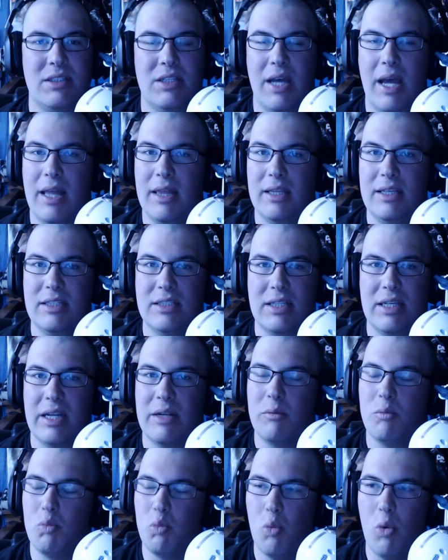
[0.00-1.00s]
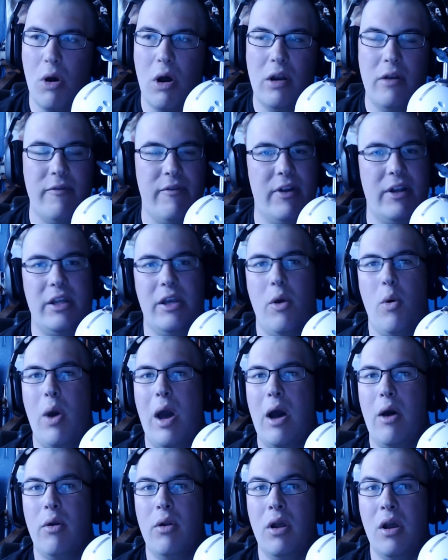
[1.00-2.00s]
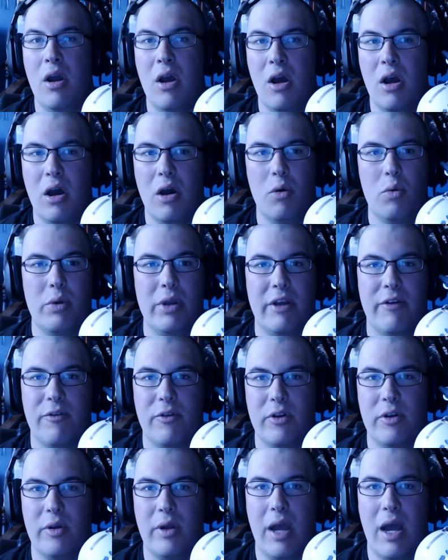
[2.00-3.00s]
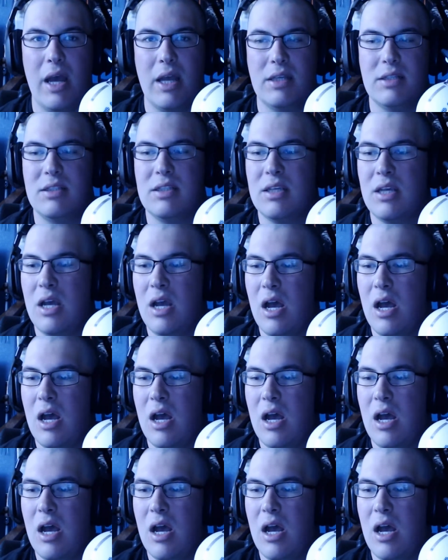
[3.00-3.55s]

to at least get one video out a week for you guys.